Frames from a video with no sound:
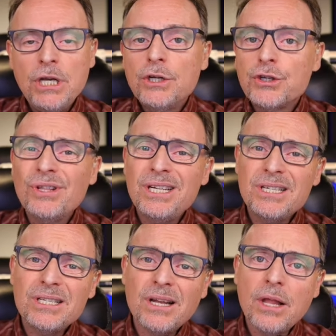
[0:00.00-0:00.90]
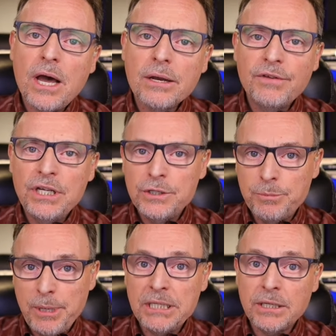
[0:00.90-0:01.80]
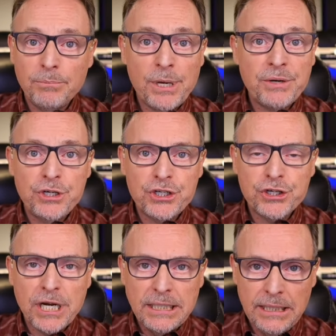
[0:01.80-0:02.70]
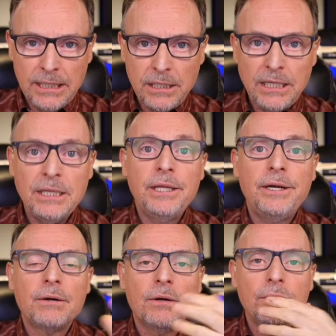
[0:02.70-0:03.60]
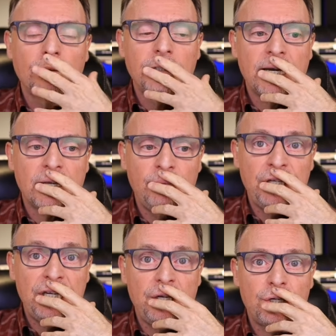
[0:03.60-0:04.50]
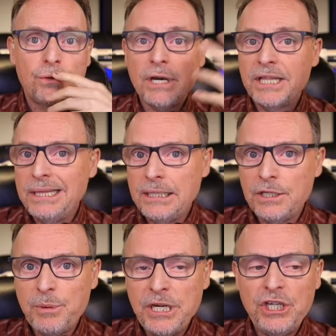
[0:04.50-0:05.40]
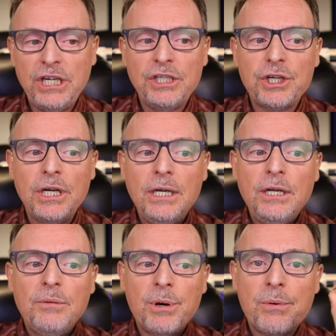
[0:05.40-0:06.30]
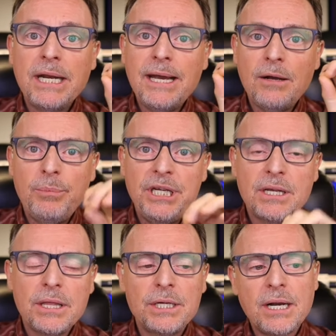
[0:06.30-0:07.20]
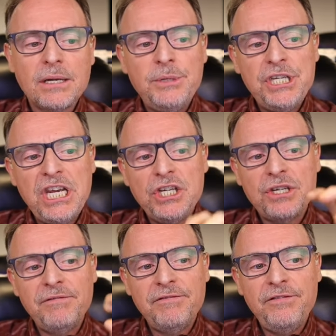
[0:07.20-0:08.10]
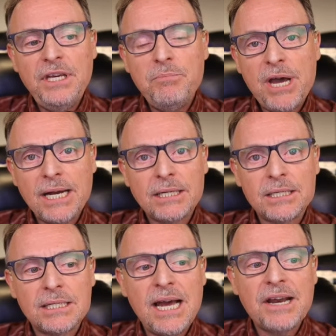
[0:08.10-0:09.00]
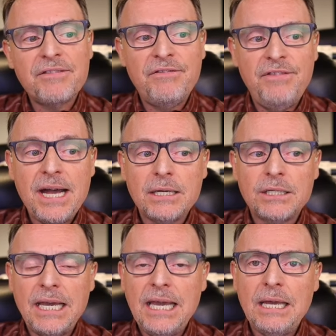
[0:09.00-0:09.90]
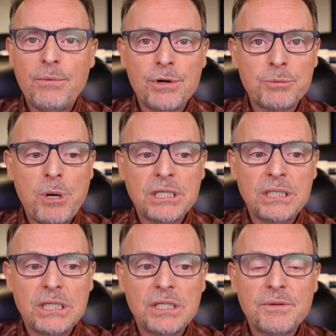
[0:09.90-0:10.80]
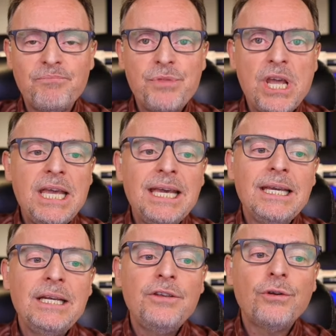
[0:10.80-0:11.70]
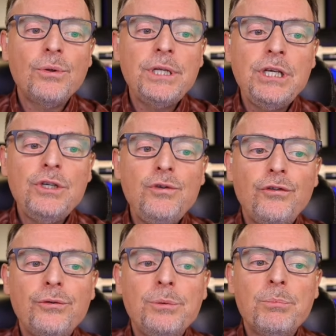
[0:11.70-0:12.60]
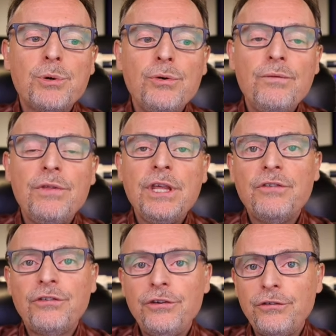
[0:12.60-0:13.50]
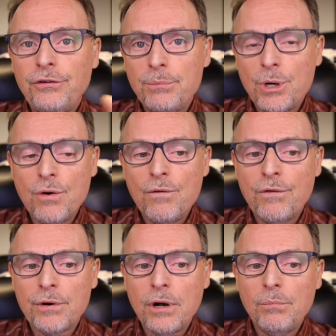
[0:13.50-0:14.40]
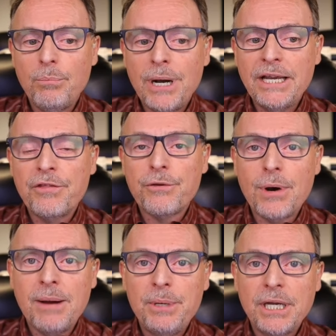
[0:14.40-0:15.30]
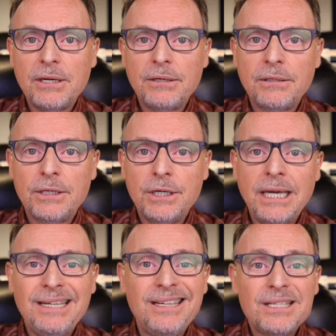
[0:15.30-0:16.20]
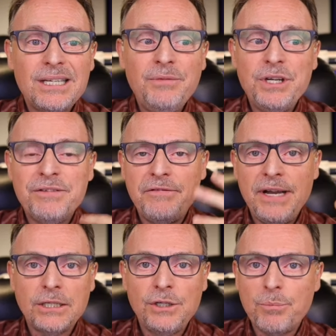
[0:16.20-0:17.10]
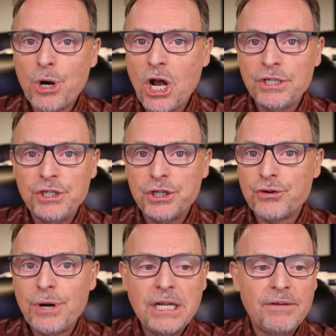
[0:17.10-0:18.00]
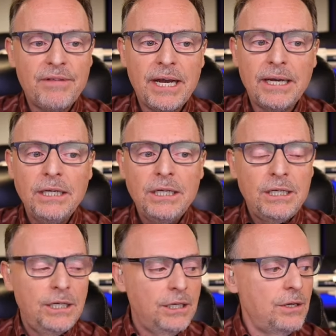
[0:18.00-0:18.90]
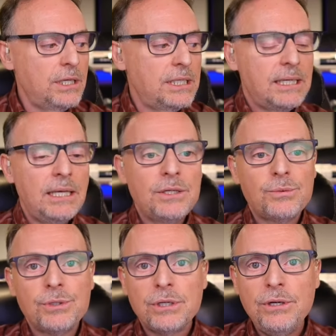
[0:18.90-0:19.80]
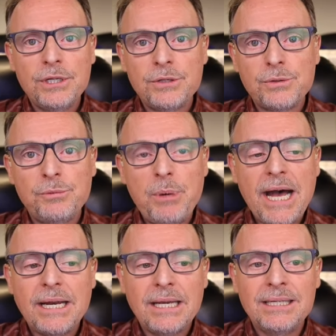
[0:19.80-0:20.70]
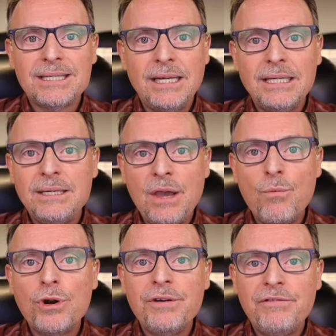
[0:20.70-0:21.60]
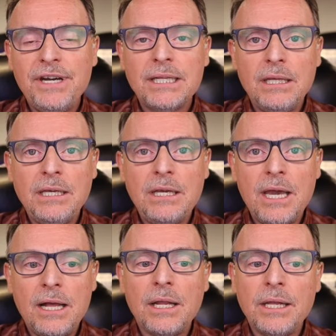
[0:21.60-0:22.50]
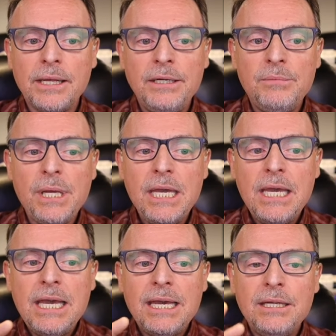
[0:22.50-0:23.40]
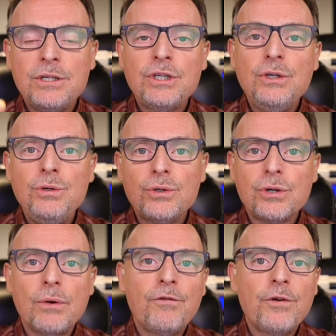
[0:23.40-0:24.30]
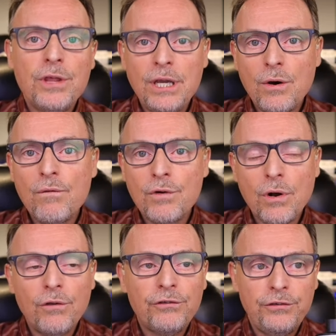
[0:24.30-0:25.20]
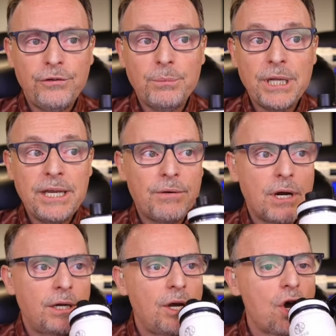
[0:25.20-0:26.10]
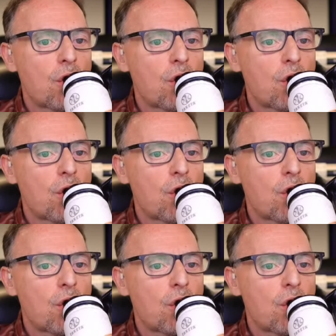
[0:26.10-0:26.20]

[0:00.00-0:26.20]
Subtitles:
So this is, a lot of it is based on my research I did in their own documentation, right? Things may change. But right now, based on their documentation, feedback does not affect responses. It is only used to improve the system overall by Anthropic. Okay, it doesn't even affect your project or any of that. You can say this was good, this was bad. It won't affect the LLM. It's used for the overall system later on.